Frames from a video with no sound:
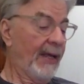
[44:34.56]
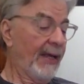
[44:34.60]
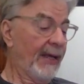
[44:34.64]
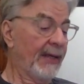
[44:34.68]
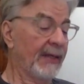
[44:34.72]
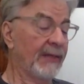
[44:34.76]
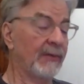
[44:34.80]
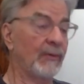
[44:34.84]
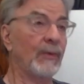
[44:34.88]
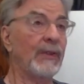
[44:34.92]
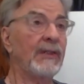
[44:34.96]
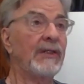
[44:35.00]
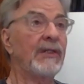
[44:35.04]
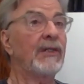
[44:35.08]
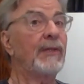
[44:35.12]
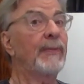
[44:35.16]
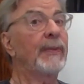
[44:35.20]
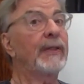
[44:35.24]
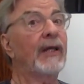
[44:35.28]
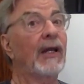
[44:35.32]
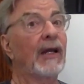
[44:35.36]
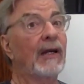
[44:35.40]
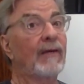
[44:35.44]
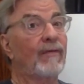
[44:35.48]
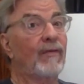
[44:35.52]
And we need to be
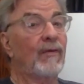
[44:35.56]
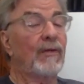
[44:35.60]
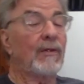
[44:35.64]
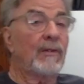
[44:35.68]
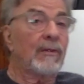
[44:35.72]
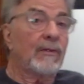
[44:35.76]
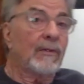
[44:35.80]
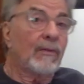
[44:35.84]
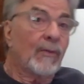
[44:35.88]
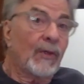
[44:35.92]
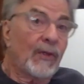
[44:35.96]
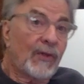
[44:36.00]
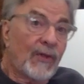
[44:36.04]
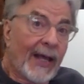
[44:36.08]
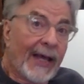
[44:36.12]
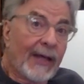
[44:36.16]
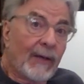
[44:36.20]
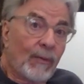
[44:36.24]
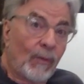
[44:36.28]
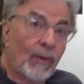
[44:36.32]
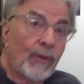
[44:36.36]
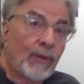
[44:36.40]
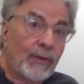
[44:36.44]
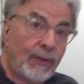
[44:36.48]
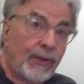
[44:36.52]
careful with
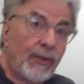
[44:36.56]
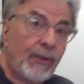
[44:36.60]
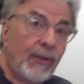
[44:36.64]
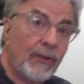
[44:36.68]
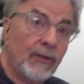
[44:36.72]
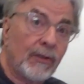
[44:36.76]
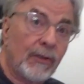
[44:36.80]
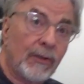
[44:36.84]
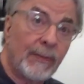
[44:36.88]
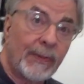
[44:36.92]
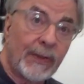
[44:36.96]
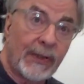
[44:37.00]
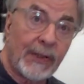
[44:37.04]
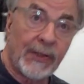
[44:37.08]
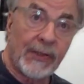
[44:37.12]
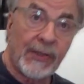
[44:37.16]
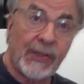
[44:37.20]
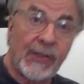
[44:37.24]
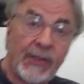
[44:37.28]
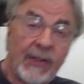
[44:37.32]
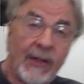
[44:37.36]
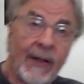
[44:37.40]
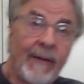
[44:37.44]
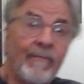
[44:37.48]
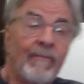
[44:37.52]
that word too,
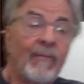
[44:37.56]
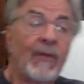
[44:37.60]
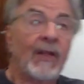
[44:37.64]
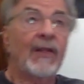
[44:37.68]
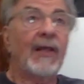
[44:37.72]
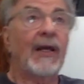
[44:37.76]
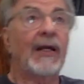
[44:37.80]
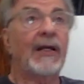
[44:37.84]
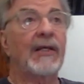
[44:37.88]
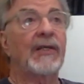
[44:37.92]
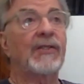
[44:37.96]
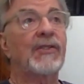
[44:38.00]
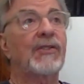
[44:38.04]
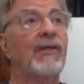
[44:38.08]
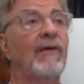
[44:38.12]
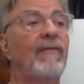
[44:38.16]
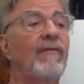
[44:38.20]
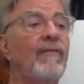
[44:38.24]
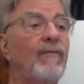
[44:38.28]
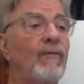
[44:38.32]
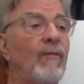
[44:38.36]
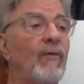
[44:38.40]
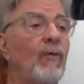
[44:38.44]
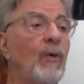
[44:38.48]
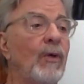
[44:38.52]
because that is
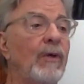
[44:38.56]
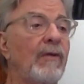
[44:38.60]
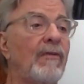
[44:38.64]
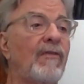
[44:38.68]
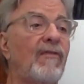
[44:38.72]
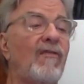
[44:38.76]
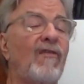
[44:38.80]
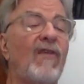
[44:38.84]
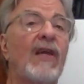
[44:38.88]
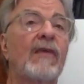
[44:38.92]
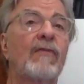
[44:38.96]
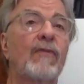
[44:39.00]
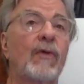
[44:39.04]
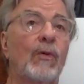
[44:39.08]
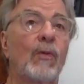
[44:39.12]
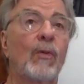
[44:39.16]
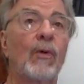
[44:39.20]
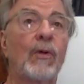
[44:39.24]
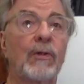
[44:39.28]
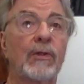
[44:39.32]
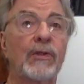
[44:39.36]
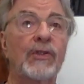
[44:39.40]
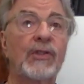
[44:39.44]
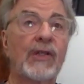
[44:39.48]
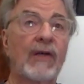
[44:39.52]
one of the favorite
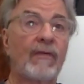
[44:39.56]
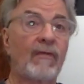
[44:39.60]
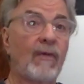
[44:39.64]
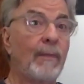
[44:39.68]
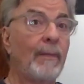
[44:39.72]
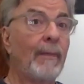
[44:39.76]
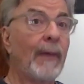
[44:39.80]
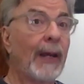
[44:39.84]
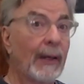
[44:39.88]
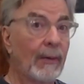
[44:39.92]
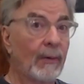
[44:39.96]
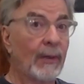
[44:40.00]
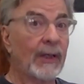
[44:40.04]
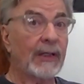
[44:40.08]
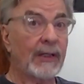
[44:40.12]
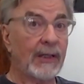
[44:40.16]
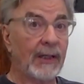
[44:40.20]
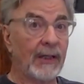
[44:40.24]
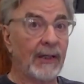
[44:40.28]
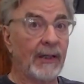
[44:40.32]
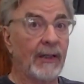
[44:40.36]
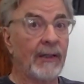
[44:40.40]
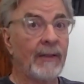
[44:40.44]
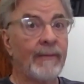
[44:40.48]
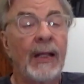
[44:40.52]
words of
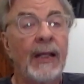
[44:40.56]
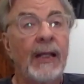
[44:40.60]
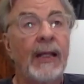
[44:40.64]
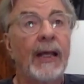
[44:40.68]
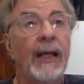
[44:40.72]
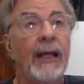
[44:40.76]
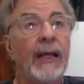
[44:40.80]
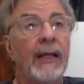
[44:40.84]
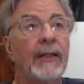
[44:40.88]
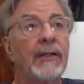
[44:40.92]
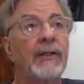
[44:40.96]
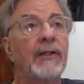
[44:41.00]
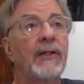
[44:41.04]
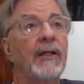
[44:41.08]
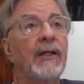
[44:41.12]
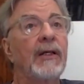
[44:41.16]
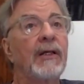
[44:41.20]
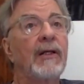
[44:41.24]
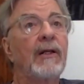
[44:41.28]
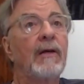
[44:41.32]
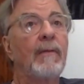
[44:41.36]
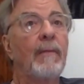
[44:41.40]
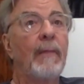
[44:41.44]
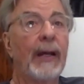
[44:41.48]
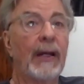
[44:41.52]
America. And
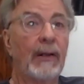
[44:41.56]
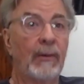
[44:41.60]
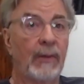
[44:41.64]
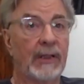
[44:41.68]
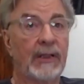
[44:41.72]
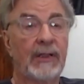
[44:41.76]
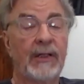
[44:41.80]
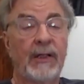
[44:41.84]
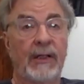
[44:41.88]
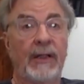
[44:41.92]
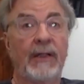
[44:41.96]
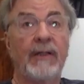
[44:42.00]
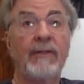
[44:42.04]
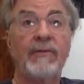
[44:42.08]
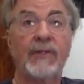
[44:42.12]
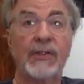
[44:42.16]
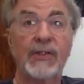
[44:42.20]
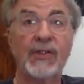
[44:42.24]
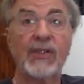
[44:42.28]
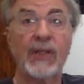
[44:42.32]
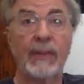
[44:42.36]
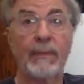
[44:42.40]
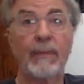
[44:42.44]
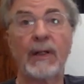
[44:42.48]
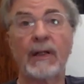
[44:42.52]
in America, the
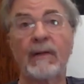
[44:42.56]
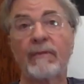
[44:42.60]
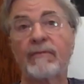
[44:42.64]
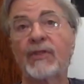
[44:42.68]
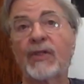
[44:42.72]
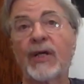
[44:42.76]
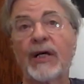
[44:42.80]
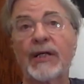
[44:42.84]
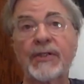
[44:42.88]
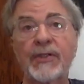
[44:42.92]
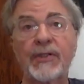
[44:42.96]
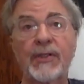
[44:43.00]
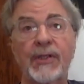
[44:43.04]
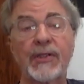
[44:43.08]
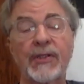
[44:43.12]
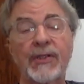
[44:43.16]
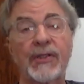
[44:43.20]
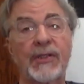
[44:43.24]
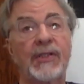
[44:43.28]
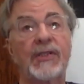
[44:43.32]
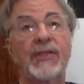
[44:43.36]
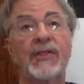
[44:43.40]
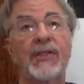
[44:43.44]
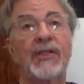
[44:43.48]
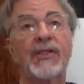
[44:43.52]
symbol of justice
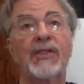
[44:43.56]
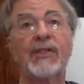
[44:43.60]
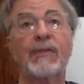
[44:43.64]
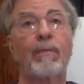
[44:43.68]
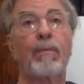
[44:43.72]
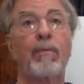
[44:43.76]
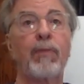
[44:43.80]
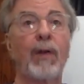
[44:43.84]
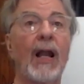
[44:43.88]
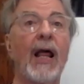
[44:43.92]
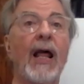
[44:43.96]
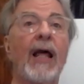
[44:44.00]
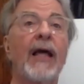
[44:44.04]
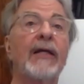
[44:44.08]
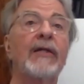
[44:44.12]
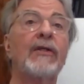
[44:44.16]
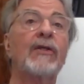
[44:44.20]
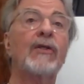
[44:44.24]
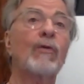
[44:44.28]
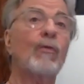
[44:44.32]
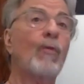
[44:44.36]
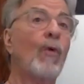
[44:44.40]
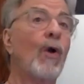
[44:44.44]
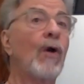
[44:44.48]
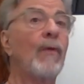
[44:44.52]
is this blind
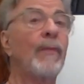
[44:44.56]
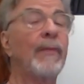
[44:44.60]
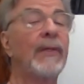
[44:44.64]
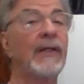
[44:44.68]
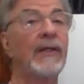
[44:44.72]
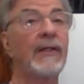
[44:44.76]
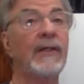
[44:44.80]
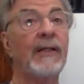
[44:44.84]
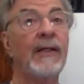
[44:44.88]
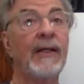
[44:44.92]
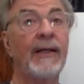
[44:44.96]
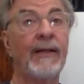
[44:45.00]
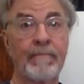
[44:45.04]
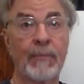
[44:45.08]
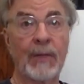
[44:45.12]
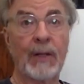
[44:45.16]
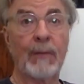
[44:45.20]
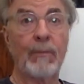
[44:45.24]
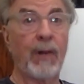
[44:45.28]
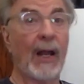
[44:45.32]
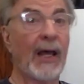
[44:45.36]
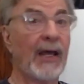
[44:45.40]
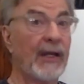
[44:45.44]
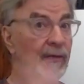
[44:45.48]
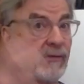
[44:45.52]
woman
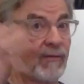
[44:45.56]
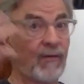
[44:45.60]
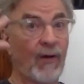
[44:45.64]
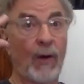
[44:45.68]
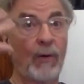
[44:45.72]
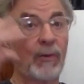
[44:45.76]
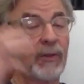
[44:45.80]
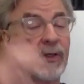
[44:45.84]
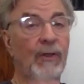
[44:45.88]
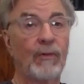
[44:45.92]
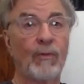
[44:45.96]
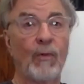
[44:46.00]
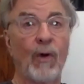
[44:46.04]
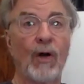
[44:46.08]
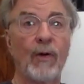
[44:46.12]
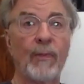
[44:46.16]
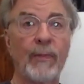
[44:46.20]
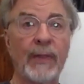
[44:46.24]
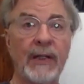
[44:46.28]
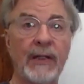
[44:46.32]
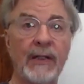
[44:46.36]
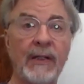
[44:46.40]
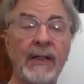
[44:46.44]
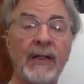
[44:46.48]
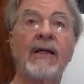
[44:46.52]
blindfolded
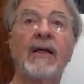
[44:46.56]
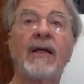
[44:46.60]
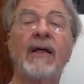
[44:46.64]
woman